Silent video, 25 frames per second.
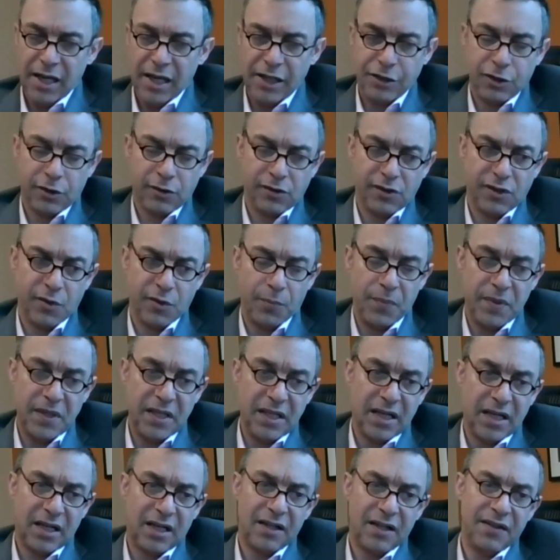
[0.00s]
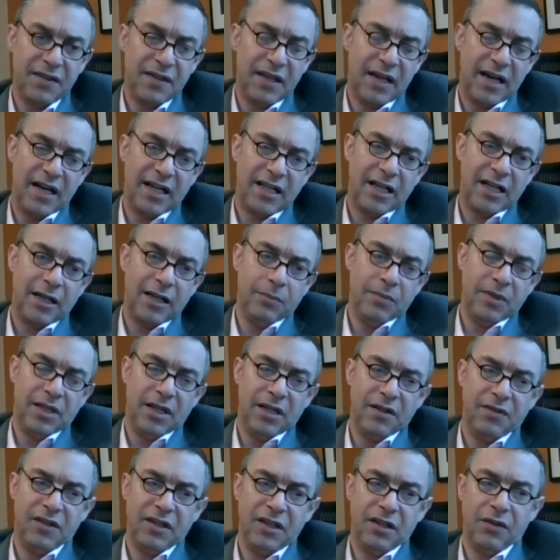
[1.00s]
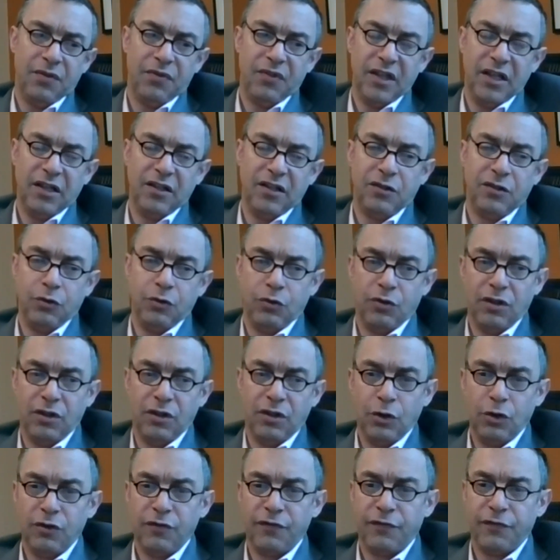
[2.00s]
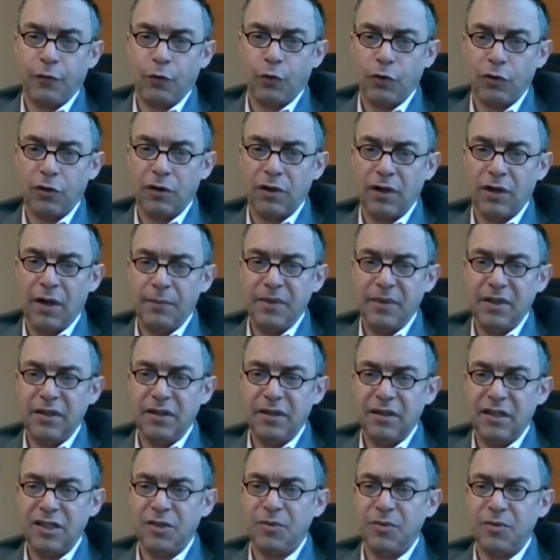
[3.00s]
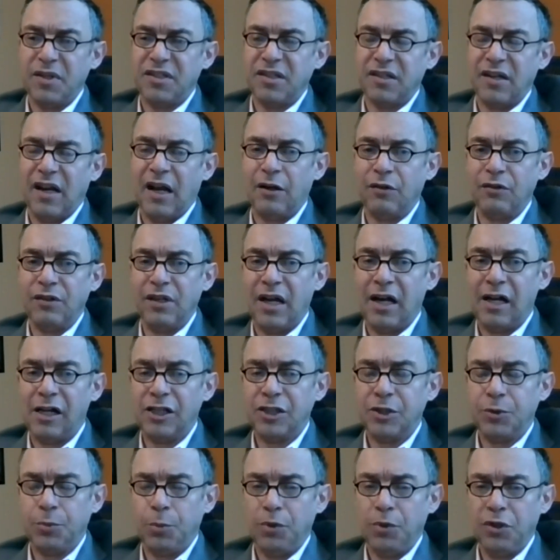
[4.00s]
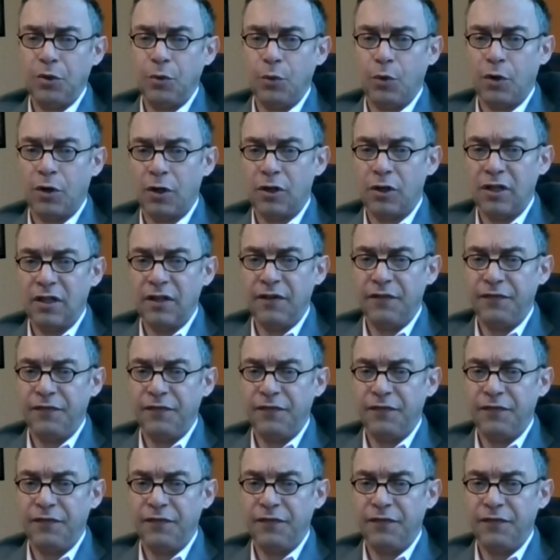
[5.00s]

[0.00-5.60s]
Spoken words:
In terms of beyond that, I mean, I think things you can look for, I mean, it depends on how knowledgeable you are.